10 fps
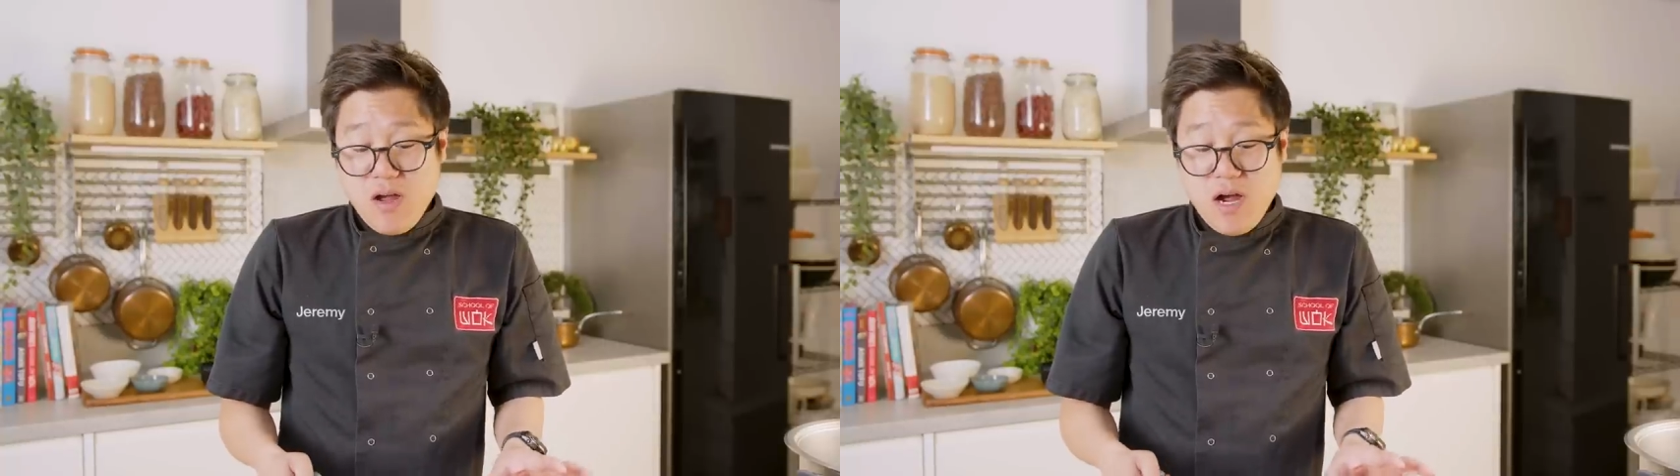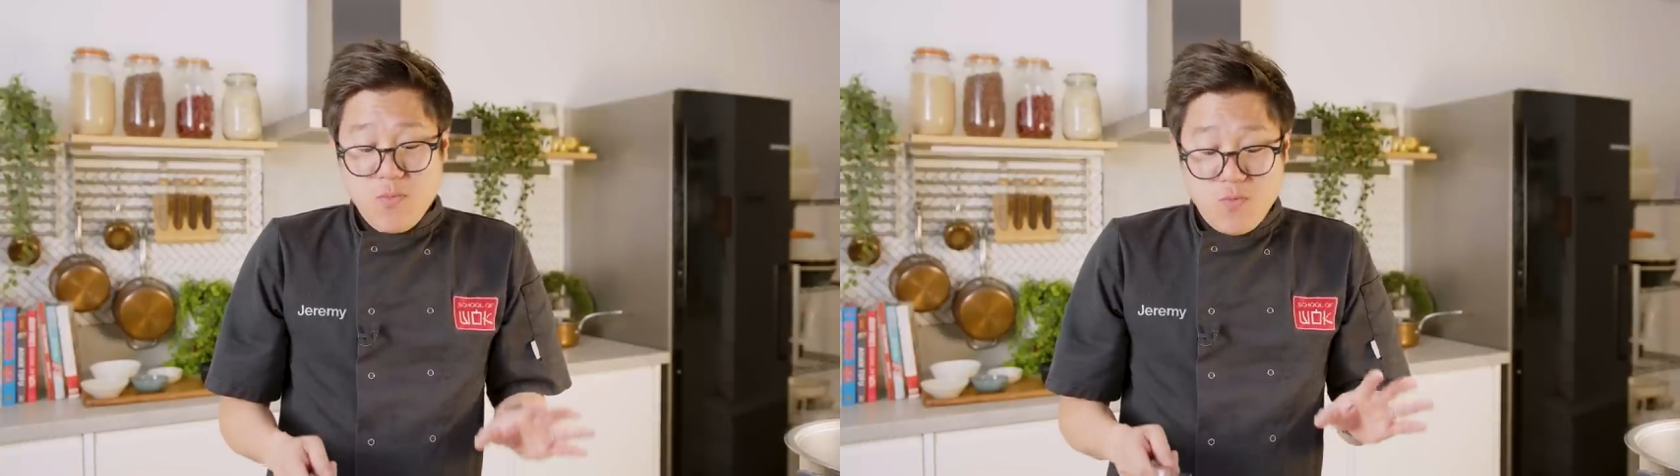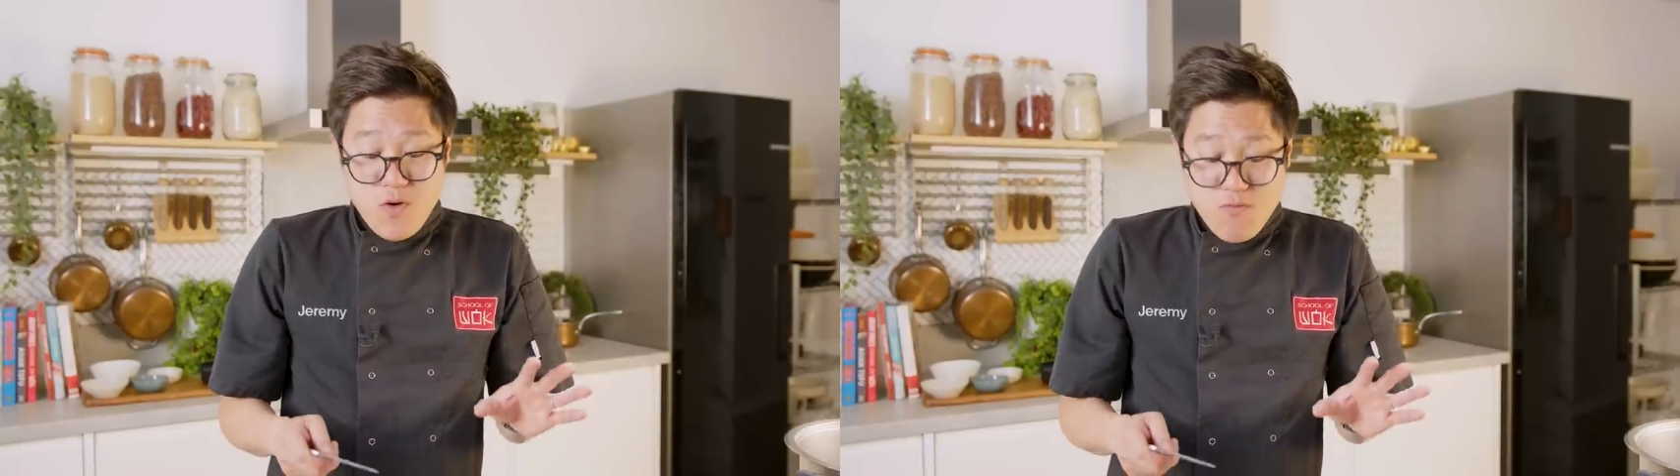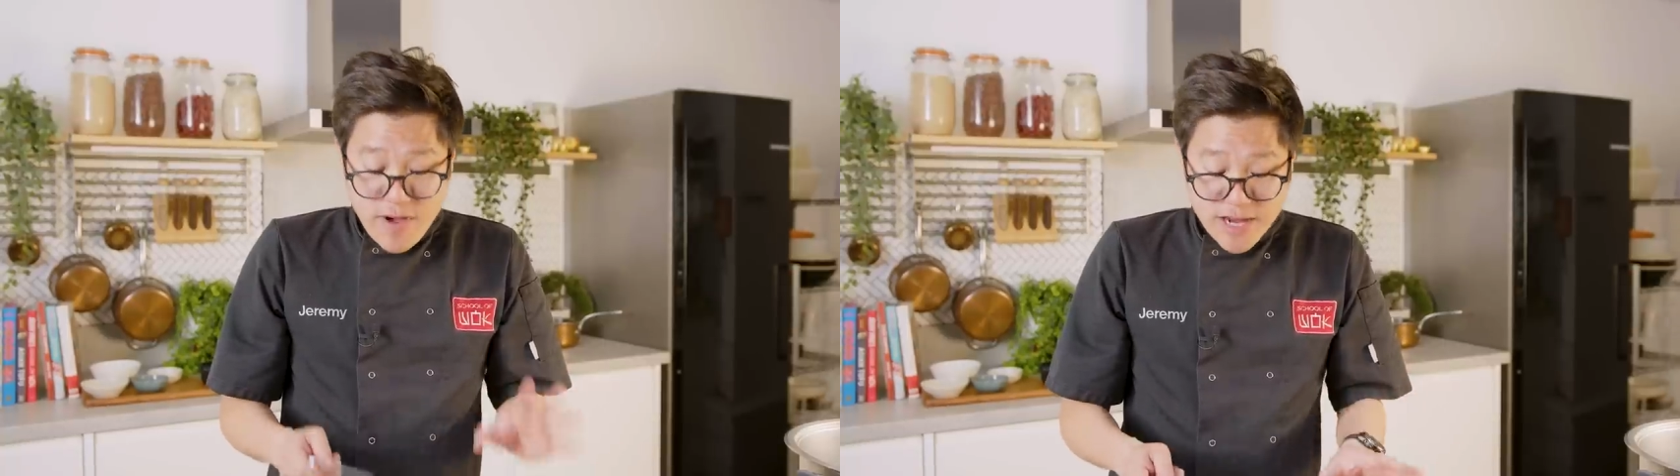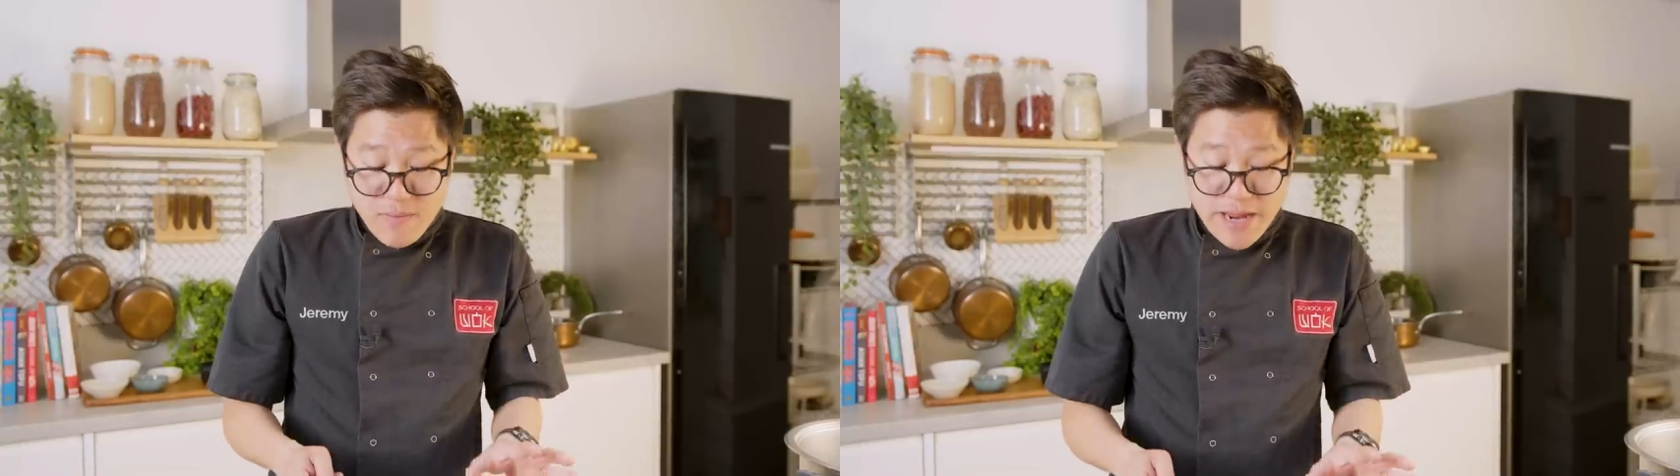I'd
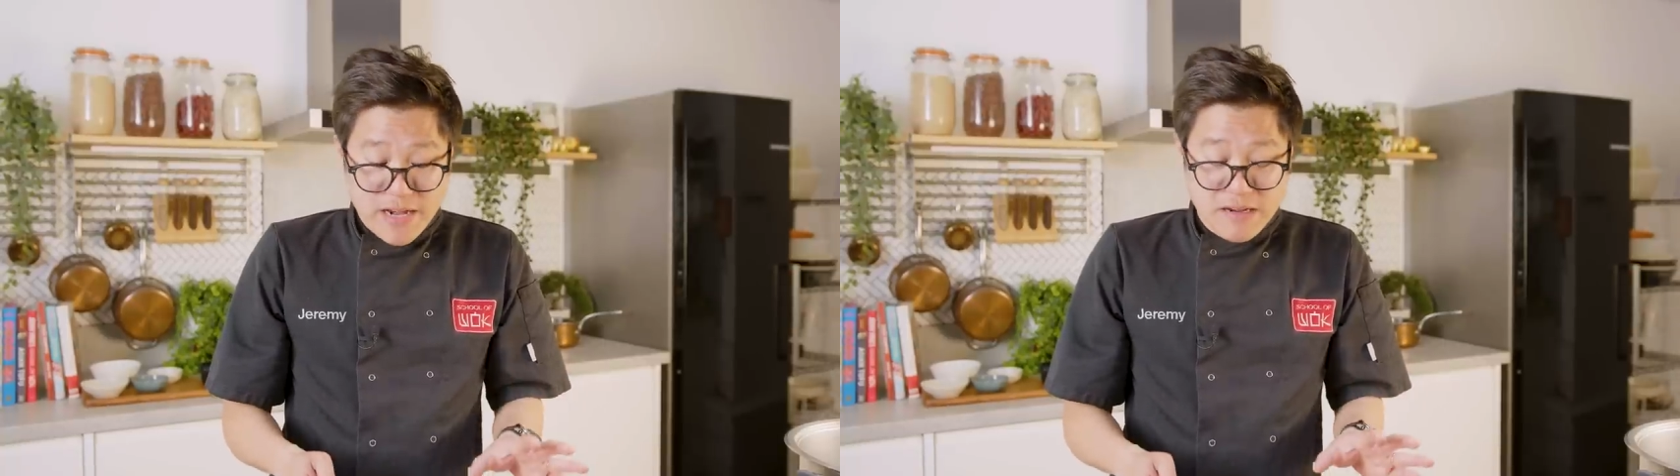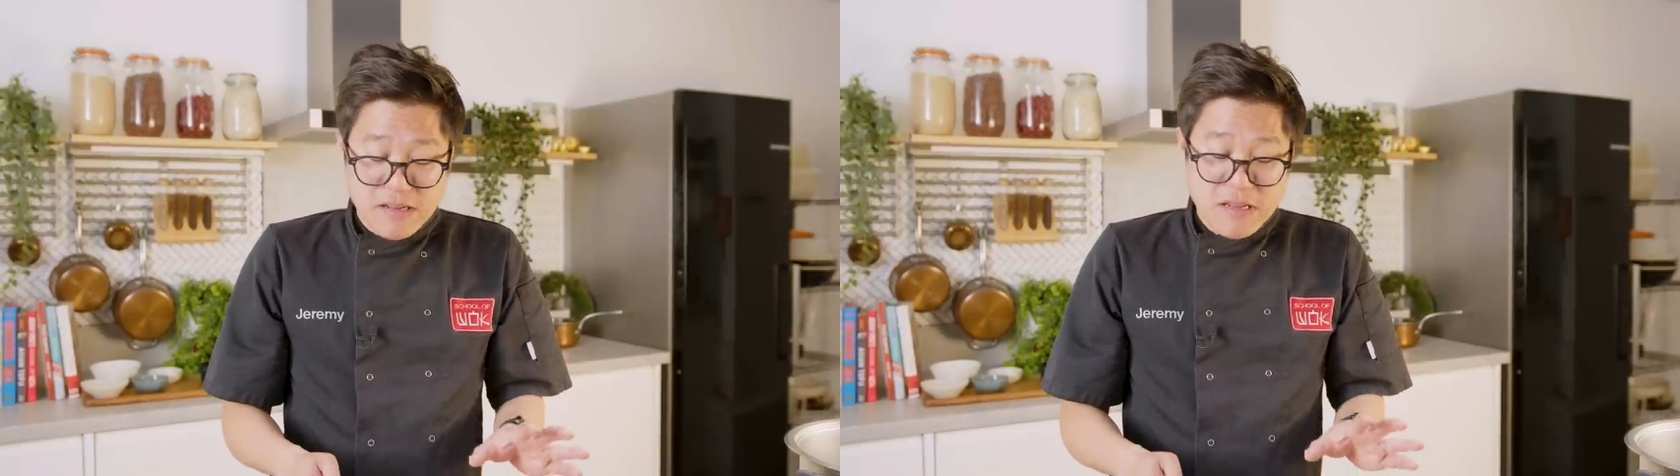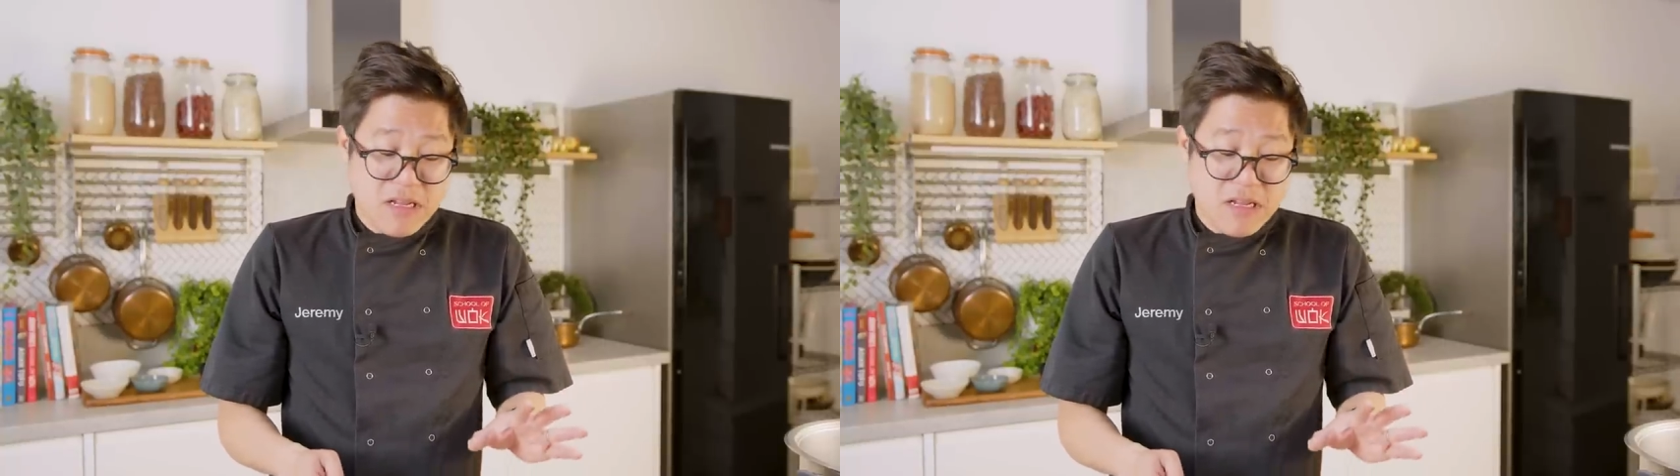recommend